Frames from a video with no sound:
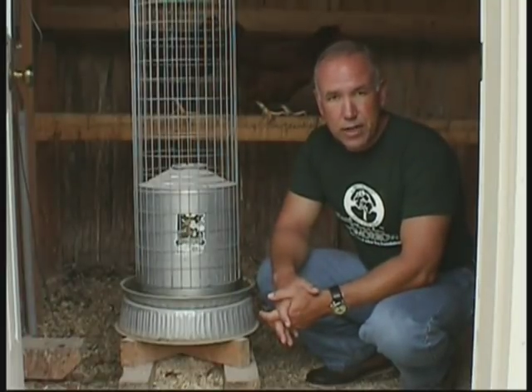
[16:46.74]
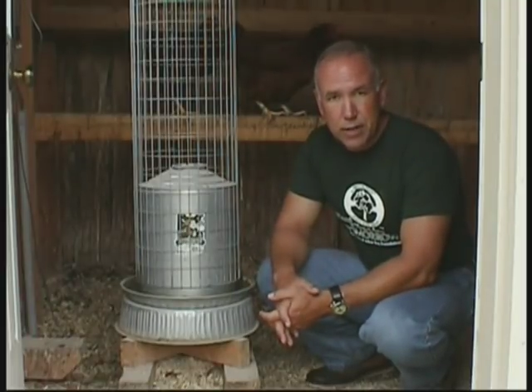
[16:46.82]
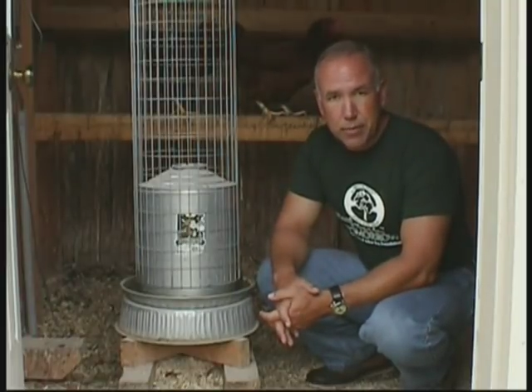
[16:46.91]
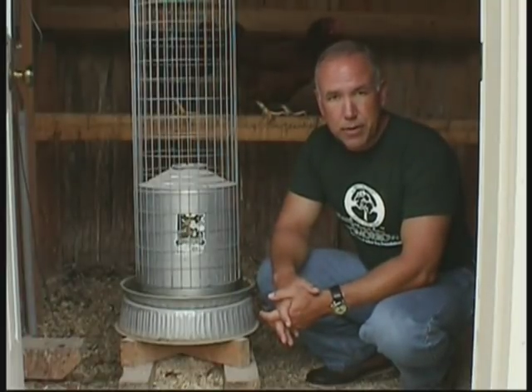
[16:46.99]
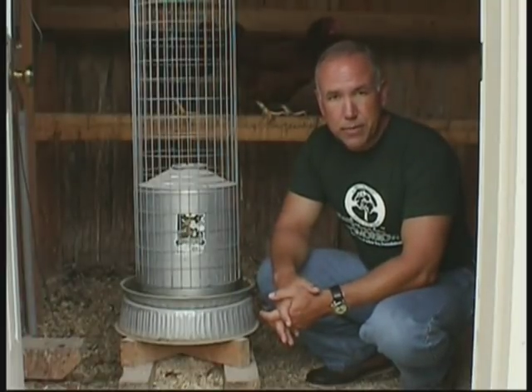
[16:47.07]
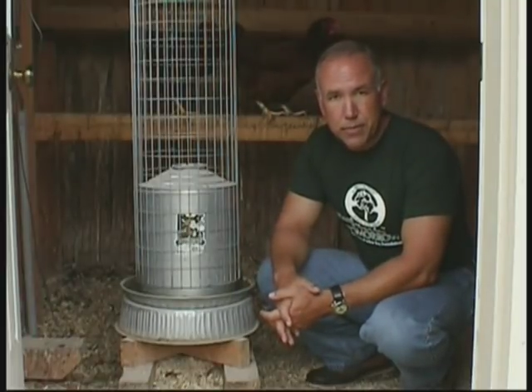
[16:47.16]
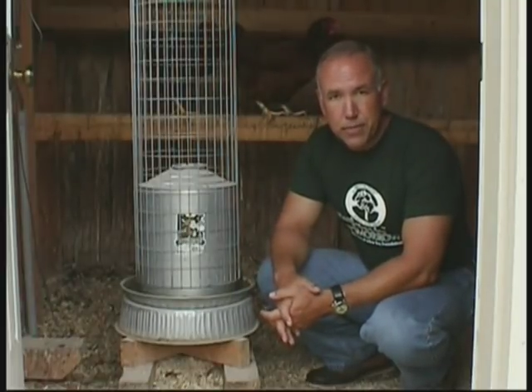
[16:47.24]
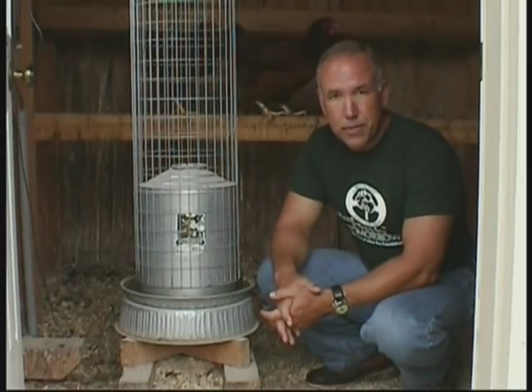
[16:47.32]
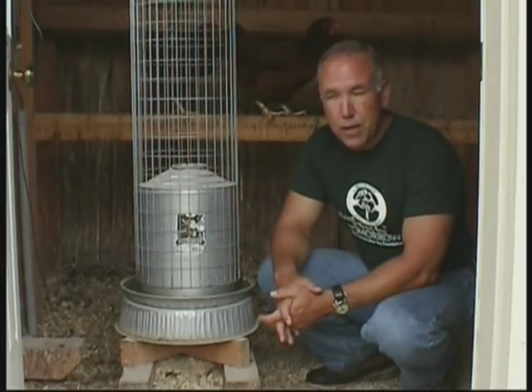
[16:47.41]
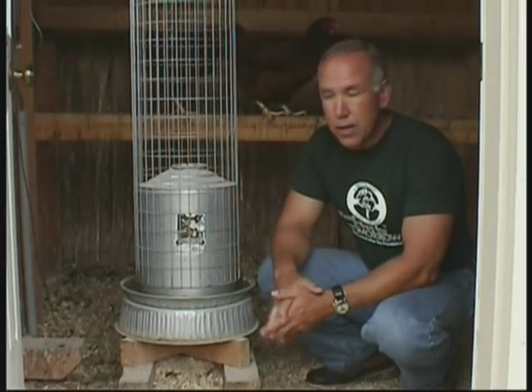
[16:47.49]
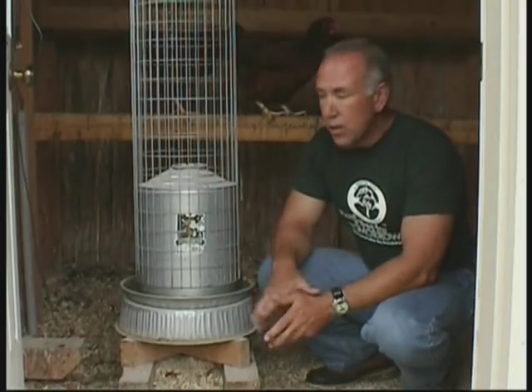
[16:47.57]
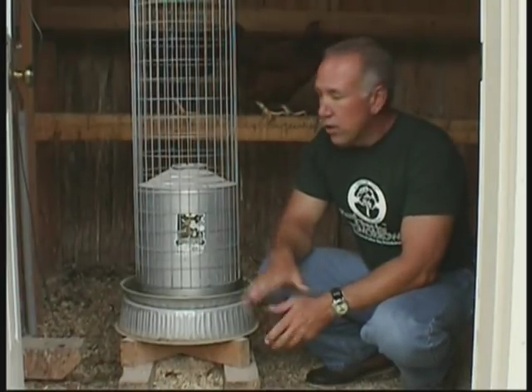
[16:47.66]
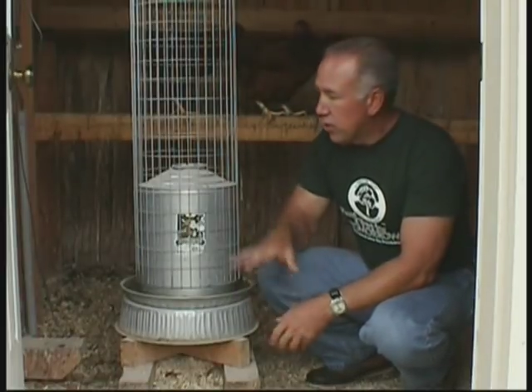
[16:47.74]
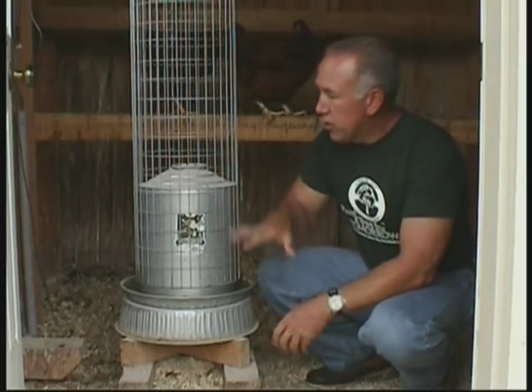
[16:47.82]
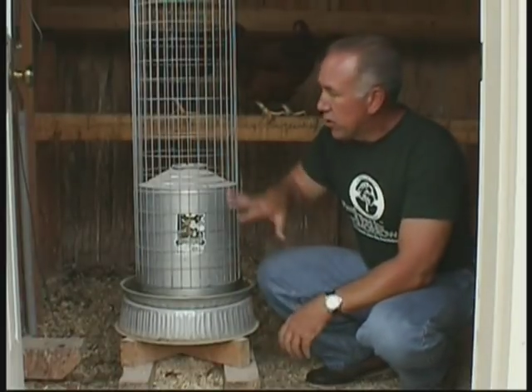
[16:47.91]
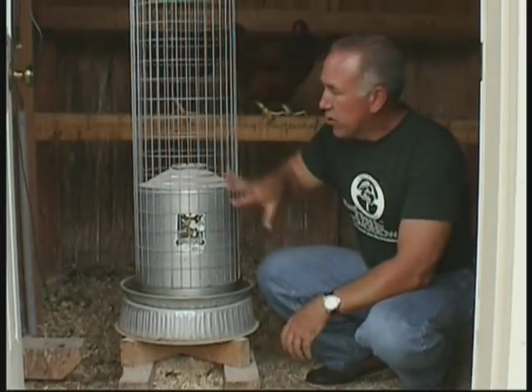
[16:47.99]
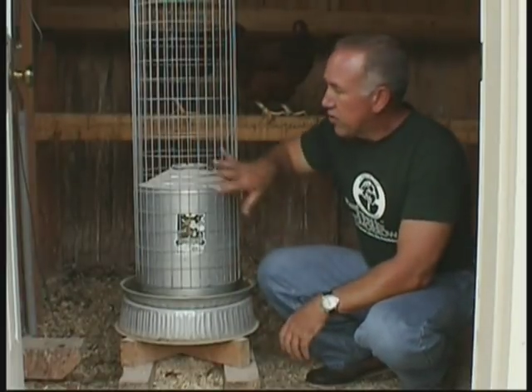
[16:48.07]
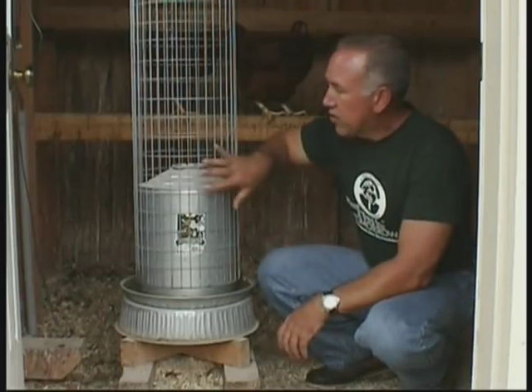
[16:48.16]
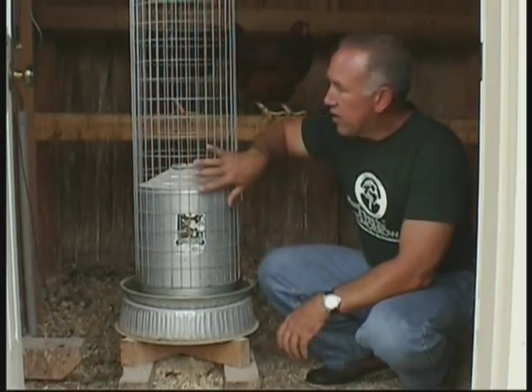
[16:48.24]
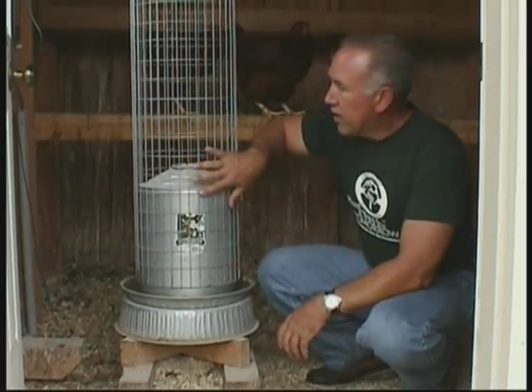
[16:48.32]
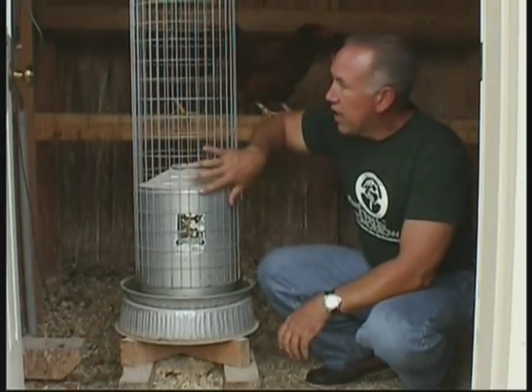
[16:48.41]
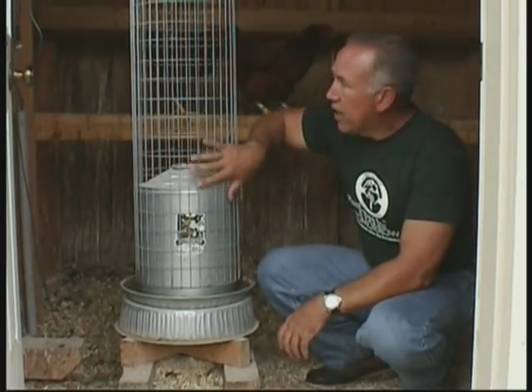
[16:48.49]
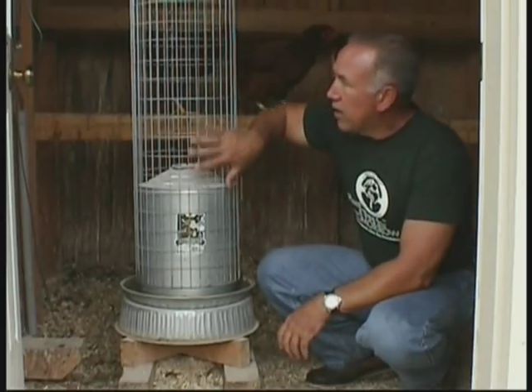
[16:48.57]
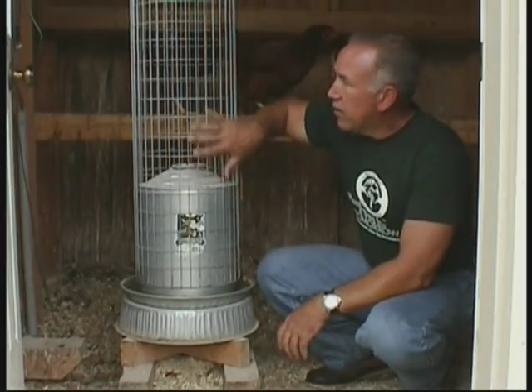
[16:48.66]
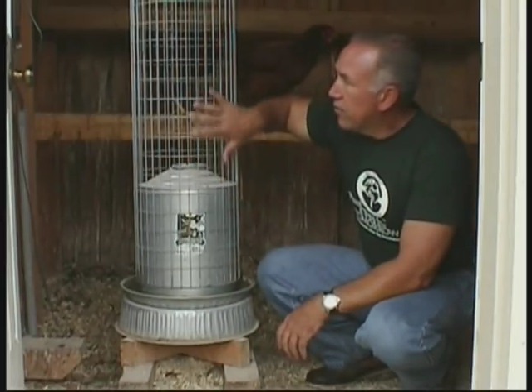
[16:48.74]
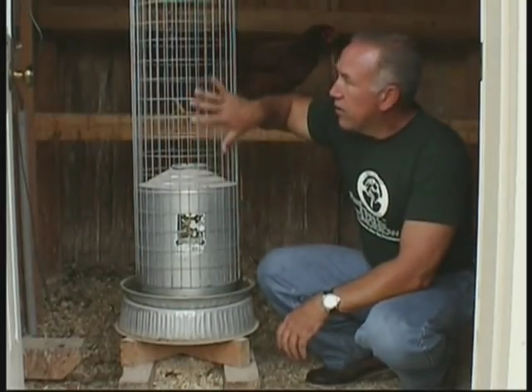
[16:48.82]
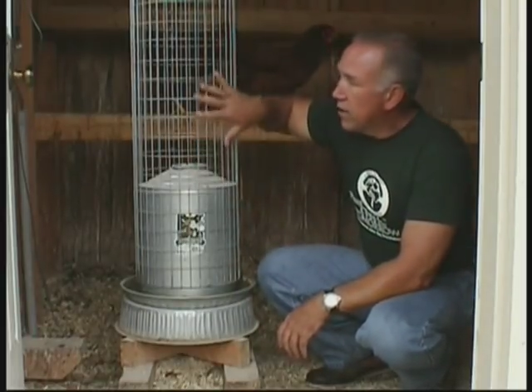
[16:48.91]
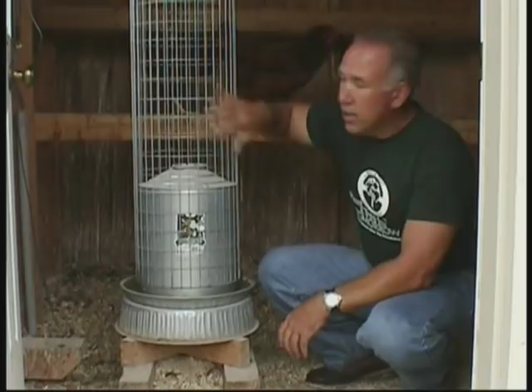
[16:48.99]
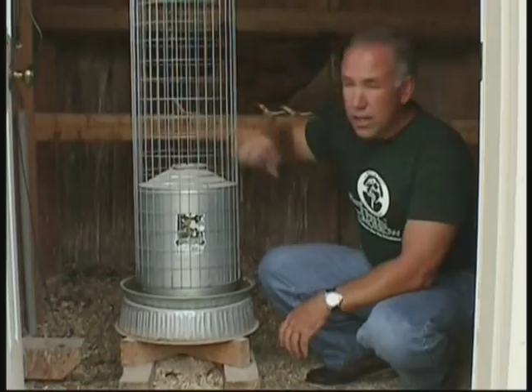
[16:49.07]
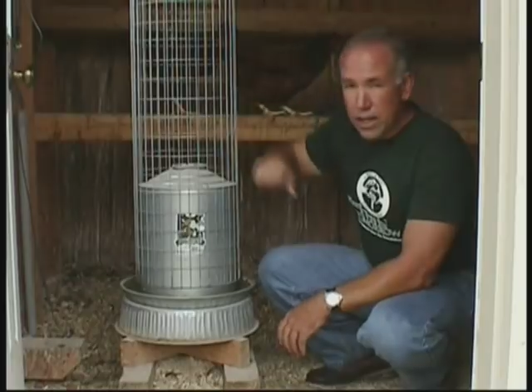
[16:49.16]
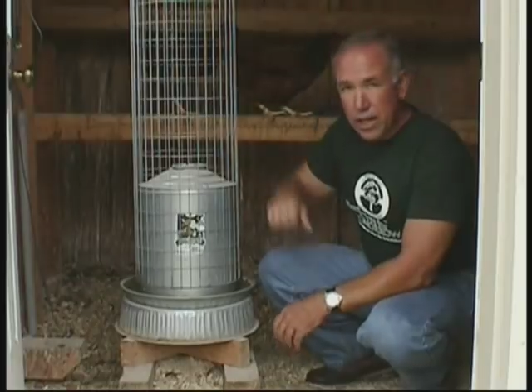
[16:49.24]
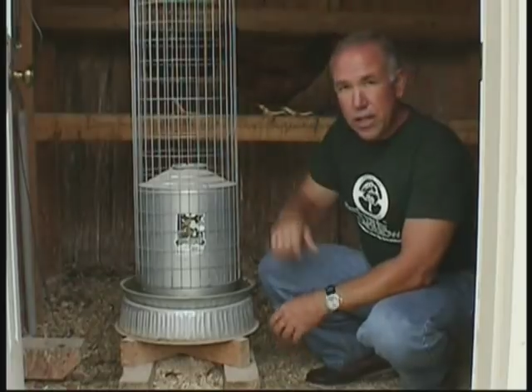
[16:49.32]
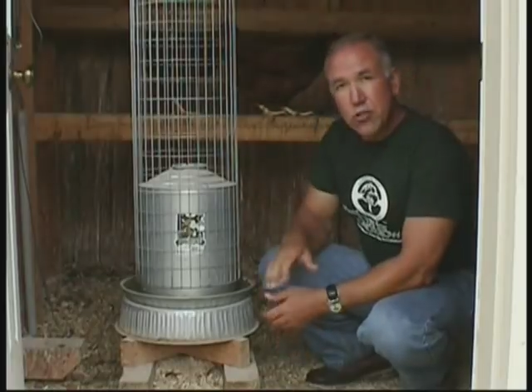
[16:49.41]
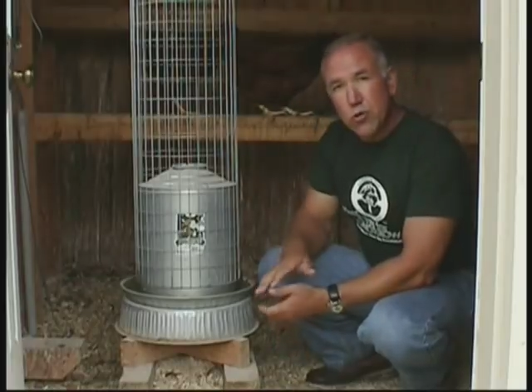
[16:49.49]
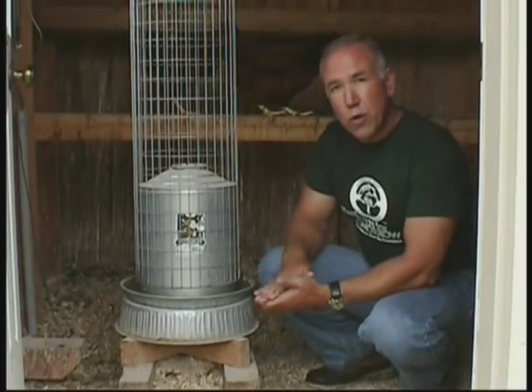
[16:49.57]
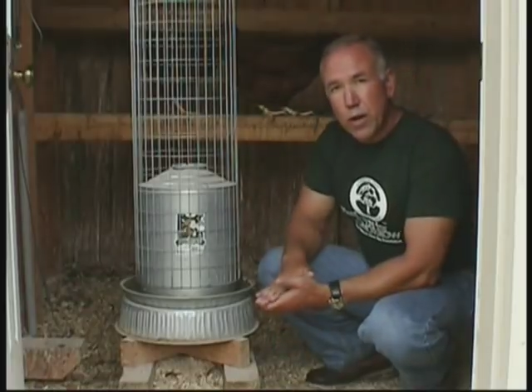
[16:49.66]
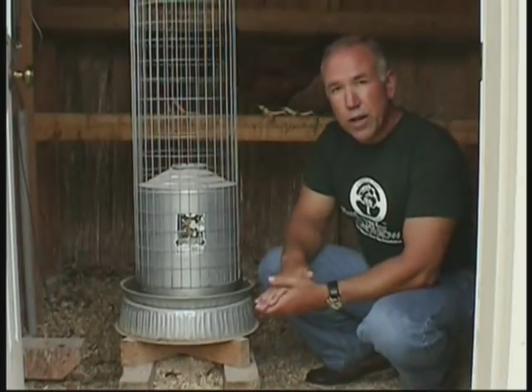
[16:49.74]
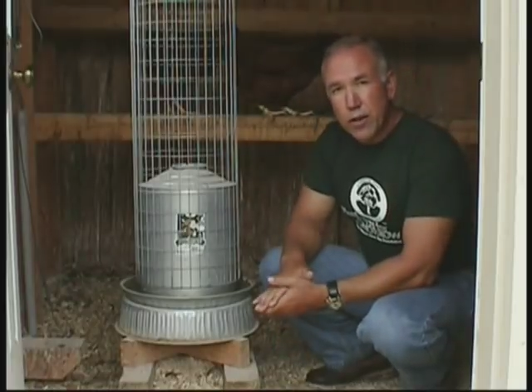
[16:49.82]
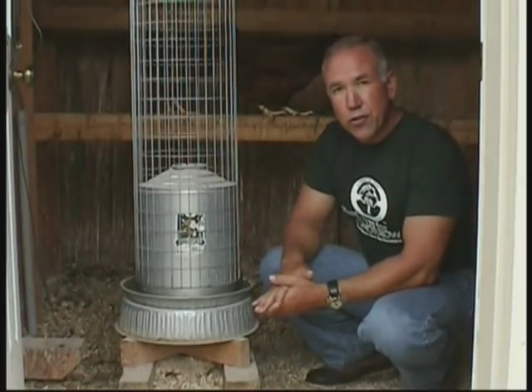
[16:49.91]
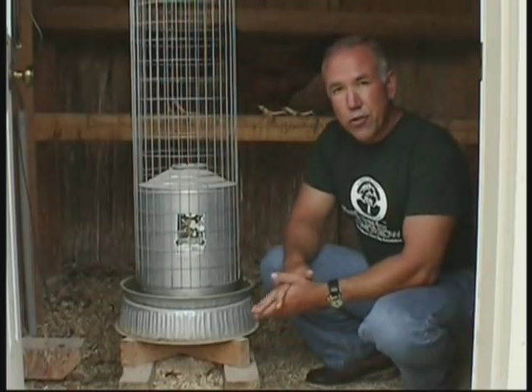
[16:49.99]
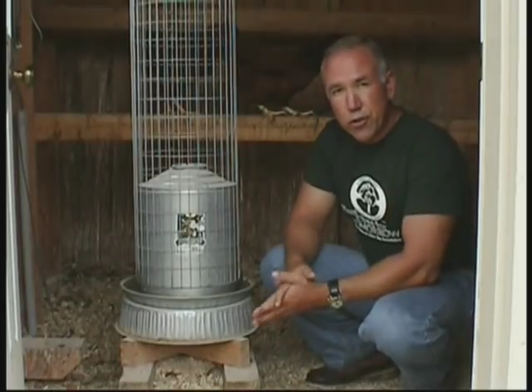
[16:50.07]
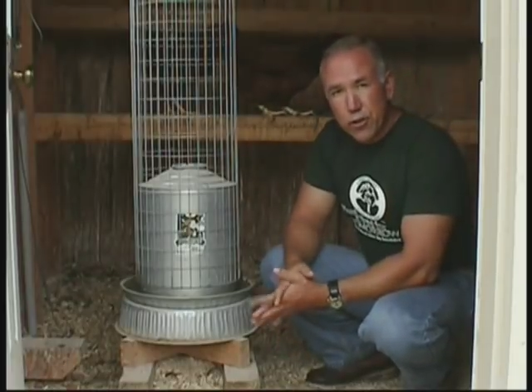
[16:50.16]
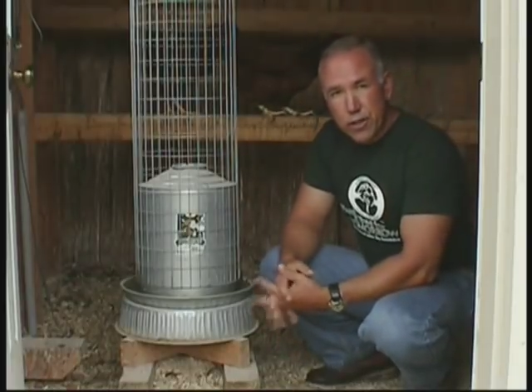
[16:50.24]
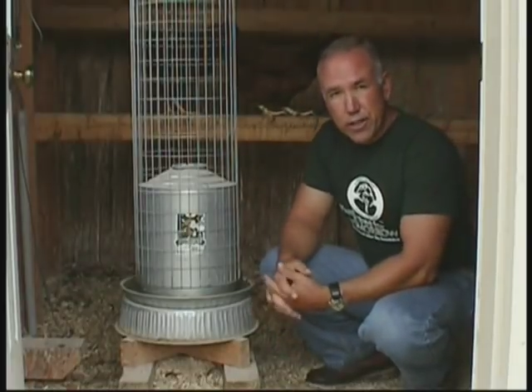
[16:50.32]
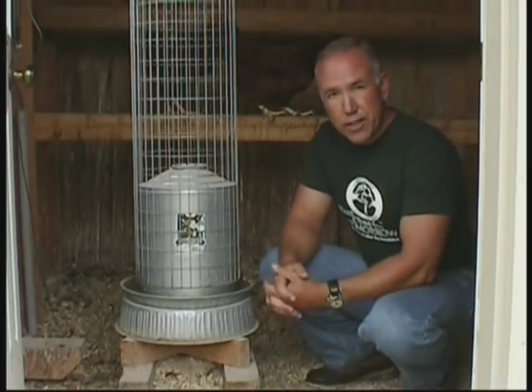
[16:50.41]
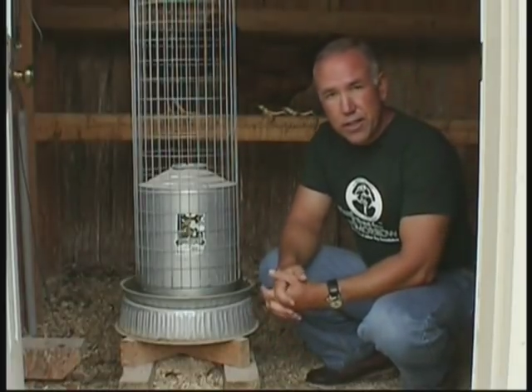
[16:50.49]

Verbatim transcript: You'll notice that I have cage wire circling the top of it.